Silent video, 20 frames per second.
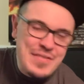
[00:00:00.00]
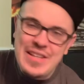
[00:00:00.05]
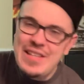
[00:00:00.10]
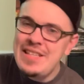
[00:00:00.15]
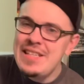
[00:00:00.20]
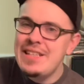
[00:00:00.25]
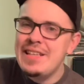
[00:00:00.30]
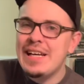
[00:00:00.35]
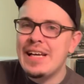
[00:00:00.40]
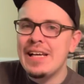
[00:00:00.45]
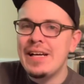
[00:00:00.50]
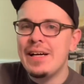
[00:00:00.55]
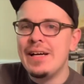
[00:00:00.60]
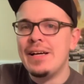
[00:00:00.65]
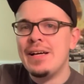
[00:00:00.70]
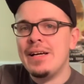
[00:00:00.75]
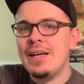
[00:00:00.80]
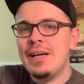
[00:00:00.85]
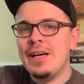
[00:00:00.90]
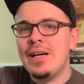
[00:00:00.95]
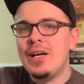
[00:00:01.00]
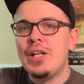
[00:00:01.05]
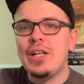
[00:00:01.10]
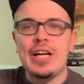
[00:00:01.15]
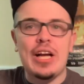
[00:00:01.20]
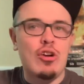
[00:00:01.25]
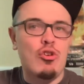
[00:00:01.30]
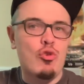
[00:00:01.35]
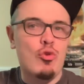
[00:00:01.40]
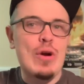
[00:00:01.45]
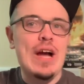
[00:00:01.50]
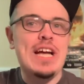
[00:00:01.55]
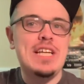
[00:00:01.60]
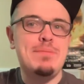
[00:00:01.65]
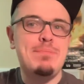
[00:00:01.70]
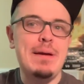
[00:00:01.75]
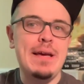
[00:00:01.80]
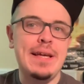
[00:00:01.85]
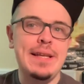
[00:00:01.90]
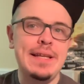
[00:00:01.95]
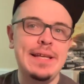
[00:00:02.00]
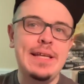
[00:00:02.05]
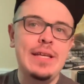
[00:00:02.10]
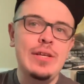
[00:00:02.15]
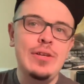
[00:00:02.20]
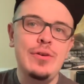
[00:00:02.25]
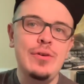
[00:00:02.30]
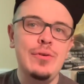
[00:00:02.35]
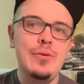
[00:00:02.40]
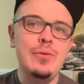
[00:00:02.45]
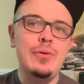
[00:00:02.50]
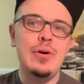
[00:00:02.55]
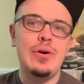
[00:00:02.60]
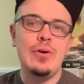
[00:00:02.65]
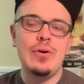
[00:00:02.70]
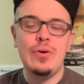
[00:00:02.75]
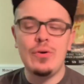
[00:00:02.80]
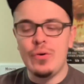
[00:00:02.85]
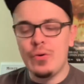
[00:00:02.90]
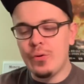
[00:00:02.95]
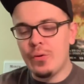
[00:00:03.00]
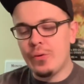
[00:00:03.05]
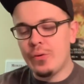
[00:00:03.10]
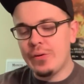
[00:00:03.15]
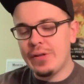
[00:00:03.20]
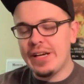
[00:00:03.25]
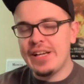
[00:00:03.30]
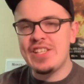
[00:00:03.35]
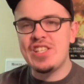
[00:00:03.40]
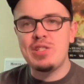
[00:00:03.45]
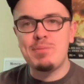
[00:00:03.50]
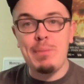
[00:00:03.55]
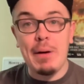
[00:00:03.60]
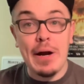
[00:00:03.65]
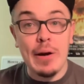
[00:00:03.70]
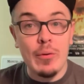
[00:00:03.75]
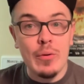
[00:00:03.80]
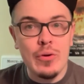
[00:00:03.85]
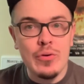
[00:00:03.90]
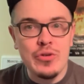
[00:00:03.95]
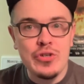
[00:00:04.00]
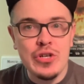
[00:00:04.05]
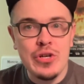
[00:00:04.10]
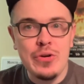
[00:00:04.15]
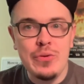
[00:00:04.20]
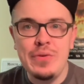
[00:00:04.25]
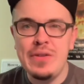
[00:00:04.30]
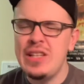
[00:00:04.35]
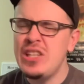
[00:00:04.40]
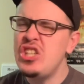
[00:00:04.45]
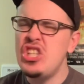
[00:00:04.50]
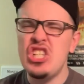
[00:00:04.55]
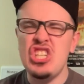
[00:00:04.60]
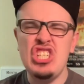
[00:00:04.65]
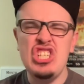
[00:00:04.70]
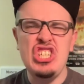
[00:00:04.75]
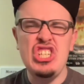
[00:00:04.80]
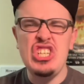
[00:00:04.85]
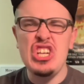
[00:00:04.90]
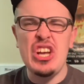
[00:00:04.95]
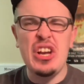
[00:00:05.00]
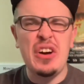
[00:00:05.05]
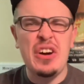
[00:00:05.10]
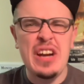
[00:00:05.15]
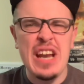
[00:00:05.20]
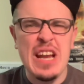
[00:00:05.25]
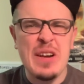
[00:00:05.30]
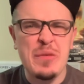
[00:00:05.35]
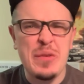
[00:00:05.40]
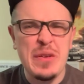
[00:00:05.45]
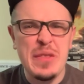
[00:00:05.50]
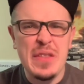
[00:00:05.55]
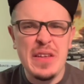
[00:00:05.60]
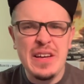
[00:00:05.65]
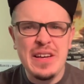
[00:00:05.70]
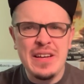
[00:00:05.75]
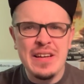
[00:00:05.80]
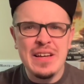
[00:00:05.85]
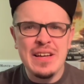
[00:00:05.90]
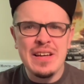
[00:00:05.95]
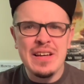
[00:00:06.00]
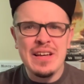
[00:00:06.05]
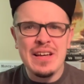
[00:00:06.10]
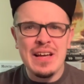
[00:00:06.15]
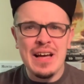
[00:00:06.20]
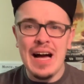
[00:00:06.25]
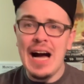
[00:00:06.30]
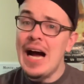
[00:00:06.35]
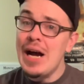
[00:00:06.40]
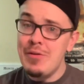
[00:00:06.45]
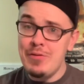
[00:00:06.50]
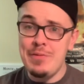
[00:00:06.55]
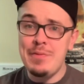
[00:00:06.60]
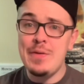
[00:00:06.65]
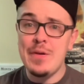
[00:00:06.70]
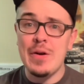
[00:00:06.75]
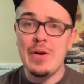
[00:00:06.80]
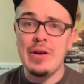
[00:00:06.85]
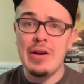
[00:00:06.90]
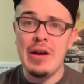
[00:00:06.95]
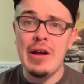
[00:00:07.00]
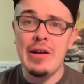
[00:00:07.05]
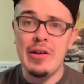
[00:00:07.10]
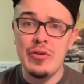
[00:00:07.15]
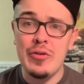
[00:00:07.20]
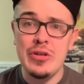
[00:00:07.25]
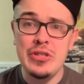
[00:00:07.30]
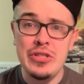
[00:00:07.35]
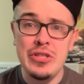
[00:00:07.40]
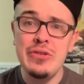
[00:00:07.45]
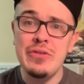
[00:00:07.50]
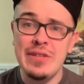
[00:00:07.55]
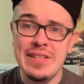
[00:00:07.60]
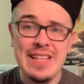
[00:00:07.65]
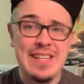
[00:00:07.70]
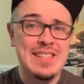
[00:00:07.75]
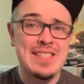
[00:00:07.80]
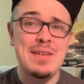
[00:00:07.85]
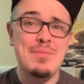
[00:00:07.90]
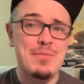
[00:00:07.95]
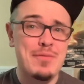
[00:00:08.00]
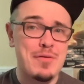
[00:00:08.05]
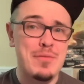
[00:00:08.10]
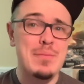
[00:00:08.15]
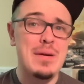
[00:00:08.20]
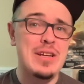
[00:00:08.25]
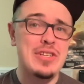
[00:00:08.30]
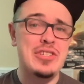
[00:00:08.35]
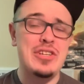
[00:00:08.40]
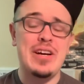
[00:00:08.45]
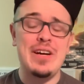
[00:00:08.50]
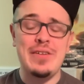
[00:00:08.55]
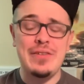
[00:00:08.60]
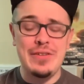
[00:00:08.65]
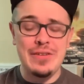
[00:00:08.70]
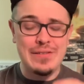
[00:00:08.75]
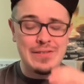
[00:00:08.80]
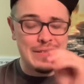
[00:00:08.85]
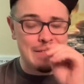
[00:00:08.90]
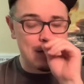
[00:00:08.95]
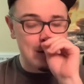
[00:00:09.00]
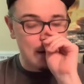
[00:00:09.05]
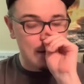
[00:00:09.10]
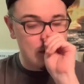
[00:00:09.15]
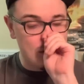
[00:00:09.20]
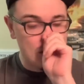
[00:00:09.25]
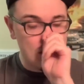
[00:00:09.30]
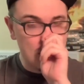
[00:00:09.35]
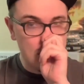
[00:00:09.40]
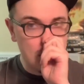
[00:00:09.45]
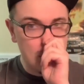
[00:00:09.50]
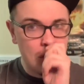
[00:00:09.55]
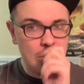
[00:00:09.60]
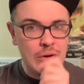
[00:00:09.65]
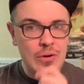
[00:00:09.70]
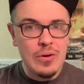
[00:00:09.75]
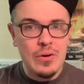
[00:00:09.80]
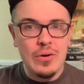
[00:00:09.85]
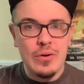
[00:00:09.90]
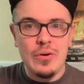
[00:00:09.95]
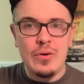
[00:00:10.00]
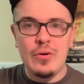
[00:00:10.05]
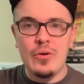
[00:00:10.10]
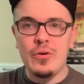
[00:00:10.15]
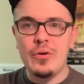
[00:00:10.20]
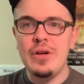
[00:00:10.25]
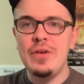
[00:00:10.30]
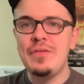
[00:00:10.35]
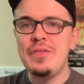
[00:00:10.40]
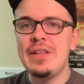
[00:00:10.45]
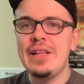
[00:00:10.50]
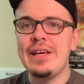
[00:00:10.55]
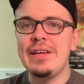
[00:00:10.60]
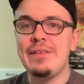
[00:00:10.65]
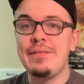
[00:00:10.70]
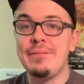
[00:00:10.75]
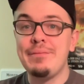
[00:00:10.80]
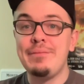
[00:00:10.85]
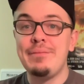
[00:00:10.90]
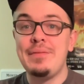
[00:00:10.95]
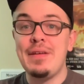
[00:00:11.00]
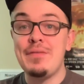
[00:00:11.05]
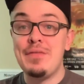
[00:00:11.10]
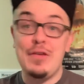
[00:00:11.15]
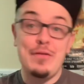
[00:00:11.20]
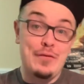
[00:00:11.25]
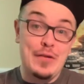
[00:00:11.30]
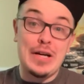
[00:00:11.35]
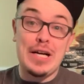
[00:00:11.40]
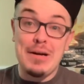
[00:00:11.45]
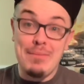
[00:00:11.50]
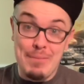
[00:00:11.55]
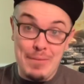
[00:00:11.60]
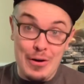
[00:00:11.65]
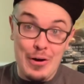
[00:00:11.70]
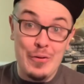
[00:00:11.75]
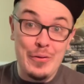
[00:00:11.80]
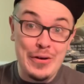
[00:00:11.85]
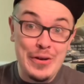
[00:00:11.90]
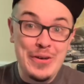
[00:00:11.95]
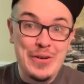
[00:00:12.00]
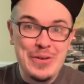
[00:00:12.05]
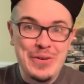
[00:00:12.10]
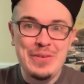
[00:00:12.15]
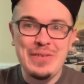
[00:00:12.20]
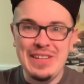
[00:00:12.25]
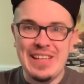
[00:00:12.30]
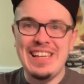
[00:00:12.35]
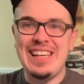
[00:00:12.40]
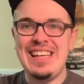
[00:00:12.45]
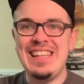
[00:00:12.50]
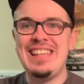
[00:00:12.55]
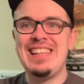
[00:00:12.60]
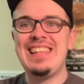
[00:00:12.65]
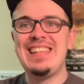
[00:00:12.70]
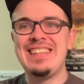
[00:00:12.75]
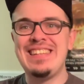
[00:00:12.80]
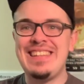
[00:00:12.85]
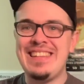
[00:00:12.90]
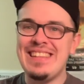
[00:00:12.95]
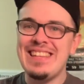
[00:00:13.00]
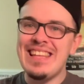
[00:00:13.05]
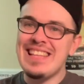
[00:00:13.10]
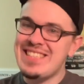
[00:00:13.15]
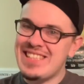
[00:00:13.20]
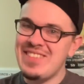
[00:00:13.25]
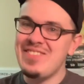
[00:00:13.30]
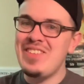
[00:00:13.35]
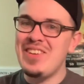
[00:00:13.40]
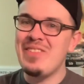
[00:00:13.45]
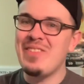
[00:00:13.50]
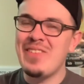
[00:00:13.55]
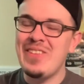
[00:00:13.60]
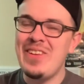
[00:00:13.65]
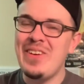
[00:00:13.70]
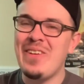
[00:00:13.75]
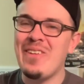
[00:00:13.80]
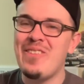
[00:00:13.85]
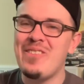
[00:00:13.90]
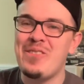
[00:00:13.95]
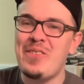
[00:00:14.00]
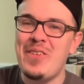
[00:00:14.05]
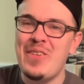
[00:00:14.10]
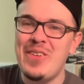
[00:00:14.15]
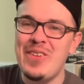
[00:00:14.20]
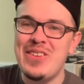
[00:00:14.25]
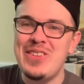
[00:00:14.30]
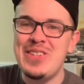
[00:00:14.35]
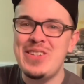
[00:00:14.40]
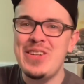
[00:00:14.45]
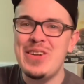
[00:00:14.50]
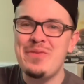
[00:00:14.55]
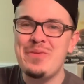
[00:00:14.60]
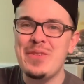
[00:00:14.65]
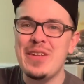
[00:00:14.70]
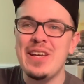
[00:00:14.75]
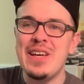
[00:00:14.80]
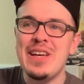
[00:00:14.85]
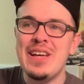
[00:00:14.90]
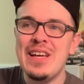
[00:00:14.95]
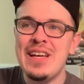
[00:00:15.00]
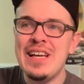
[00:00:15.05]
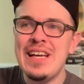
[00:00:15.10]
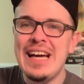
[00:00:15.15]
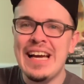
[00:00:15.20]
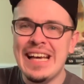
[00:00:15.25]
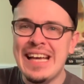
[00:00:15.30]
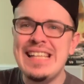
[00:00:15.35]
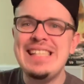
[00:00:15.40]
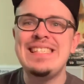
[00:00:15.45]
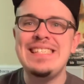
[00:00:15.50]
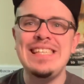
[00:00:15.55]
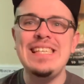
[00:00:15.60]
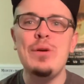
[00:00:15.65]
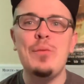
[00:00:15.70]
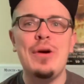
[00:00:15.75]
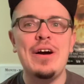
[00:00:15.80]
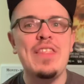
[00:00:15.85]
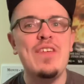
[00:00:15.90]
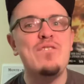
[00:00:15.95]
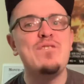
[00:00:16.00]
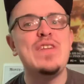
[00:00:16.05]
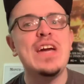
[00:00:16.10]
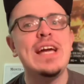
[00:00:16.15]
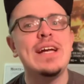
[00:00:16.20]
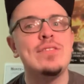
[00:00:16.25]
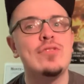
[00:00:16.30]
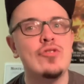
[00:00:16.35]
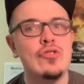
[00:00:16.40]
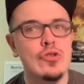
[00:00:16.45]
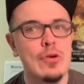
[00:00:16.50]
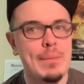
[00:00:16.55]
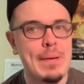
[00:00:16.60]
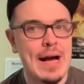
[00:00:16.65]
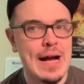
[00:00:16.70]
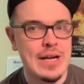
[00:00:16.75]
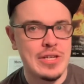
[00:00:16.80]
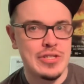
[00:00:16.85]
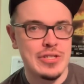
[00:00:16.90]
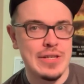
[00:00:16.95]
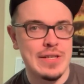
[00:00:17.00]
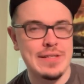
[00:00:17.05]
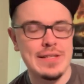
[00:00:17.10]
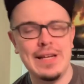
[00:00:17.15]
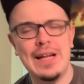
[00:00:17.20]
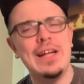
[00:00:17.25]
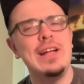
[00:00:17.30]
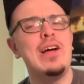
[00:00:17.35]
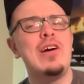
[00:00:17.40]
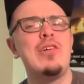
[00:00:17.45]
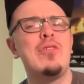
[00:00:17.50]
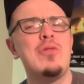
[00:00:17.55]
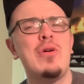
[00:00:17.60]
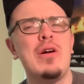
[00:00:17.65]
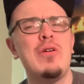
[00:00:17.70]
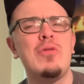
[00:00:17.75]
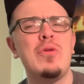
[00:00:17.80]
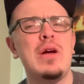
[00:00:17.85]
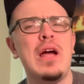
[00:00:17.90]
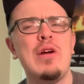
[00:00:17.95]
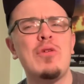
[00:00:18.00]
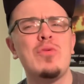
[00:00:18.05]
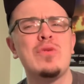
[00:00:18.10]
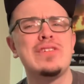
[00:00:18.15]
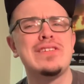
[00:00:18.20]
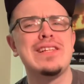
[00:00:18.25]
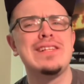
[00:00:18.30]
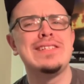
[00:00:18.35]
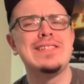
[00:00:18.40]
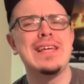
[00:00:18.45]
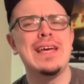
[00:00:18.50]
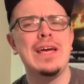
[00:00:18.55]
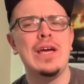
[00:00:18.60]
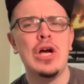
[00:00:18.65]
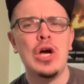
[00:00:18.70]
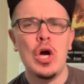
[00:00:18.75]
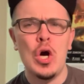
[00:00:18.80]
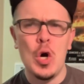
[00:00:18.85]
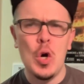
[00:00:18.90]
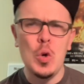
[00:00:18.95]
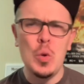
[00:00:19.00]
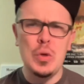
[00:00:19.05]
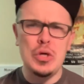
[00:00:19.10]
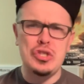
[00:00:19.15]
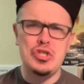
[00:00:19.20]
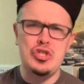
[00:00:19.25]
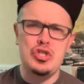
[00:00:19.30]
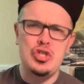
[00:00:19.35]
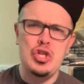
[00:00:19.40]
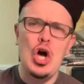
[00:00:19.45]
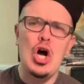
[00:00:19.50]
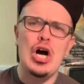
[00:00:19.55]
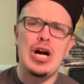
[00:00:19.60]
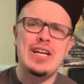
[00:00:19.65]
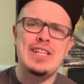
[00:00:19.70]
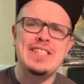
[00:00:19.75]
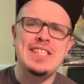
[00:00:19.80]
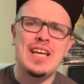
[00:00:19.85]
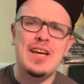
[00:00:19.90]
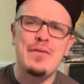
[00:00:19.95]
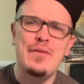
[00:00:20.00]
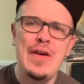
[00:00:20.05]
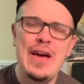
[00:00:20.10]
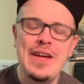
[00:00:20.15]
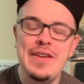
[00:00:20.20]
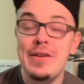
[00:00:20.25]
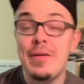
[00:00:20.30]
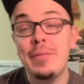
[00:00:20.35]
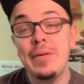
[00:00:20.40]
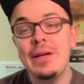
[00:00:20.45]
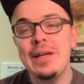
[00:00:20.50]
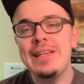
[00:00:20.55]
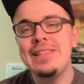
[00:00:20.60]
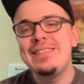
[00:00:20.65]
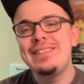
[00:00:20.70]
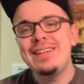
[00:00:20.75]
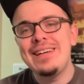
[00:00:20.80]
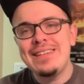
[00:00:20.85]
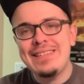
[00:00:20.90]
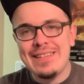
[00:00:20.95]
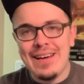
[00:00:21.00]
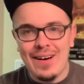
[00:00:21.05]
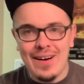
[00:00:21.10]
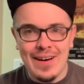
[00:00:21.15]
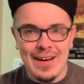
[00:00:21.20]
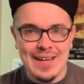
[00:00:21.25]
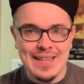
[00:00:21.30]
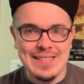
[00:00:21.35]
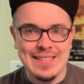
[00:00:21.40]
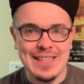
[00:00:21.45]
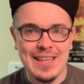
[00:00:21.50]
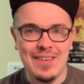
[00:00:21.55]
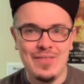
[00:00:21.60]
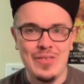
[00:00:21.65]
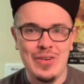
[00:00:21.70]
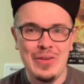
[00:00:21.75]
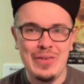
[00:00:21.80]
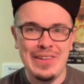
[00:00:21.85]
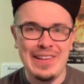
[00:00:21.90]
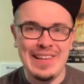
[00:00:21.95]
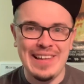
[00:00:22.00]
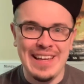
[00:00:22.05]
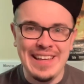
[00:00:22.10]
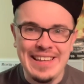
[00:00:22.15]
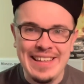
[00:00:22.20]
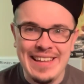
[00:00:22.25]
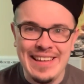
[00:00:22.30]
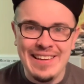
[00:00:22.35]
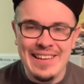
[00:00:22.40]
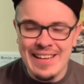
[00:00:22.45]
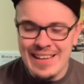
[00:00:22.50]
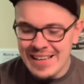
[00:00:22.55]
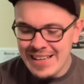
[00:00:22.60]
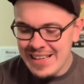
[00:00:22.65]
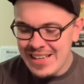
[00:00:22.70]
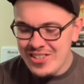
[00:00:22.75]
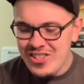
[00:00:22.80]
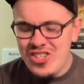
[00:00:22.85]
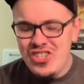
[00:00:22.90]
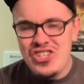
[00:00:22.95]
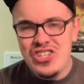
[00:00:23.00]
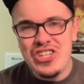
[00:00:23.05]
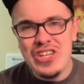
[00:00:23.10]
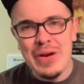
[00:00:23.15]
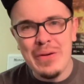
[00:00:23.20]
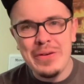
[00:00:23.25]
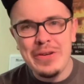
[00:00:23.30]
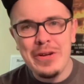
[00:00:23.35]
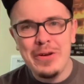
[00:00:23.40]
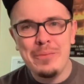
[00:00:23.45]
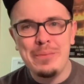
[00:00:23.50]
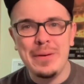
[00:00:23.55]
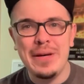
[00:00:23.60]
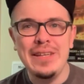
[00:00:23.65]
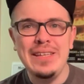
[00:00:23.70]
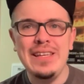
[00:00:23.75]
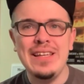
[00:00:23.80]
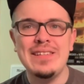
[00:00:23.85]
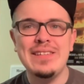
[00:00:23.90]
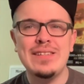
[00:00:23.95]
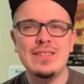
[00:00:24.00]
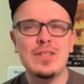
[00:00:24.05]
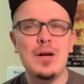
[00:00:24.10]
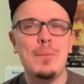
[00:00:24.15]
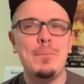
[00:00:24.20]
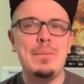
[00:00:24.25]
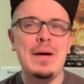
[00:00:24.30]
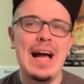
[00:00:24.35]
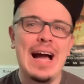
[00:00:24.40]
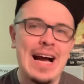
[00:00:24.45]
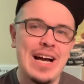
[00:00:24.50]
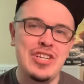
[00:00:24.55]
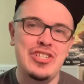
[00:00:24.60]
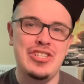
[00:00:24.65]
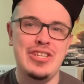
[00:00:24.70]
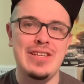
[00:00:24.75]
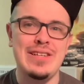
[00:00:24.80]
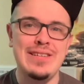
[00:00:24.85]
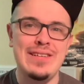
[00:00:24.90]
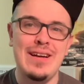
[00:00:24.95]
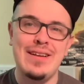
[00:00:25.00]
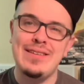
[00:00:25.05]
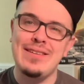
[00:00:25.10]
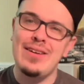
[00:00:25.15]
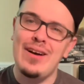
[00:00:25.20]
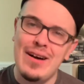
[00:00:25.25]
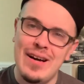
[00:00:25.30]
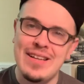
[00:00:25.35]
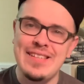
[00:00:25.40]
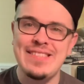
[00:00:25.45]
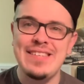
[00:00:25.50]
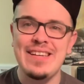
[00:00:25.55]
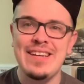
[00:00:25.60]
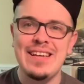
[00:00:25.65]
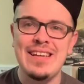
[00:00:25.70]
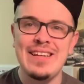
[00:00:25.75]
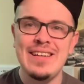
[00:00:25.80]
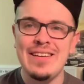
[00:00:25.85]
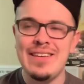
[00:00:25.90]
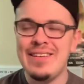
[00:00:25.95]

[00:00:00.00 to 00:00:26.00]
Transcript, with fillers: they did like a like a Crash Bandicoot or like a Spyro show and they just shit on everything, I would be very angry too because that's something from my childhood and stuff. Or even like if they fuck up Mario, like that's gonna be really hurtful and stuff. Like I can see why the fans are so passionate, and I, I don't know. Everyone's gonna say, "Oh, it's toxic fandom." Like it's not toxic if you don't like it. It's just sharing your opinions. It's called passion, not toxic.